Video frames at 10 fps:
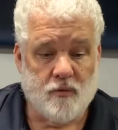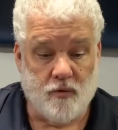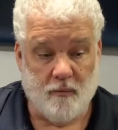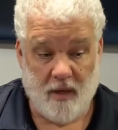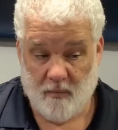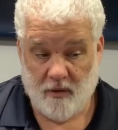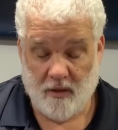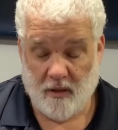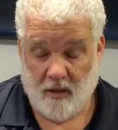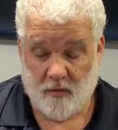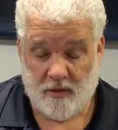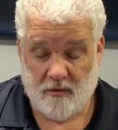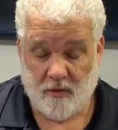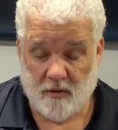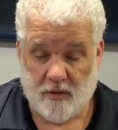remember you can always
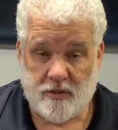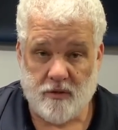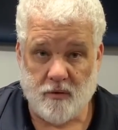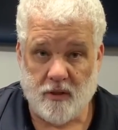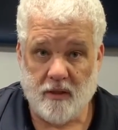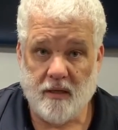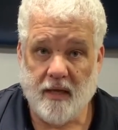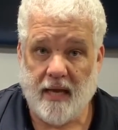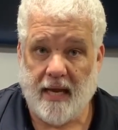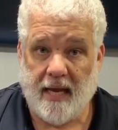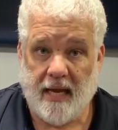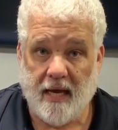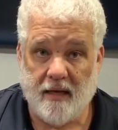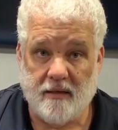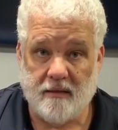do it old school,
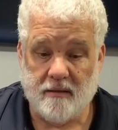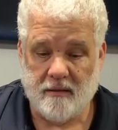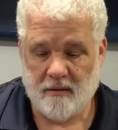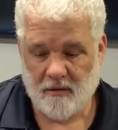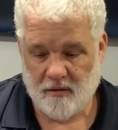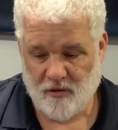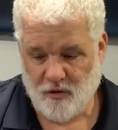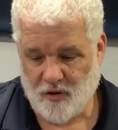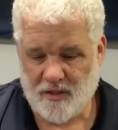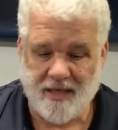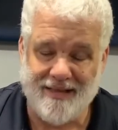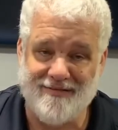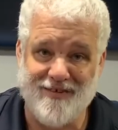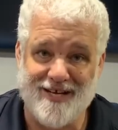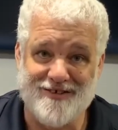and you can take the
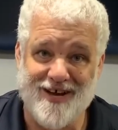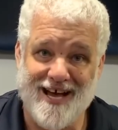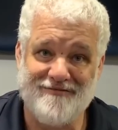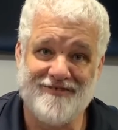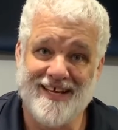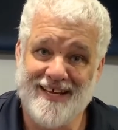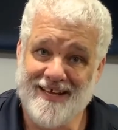vent off,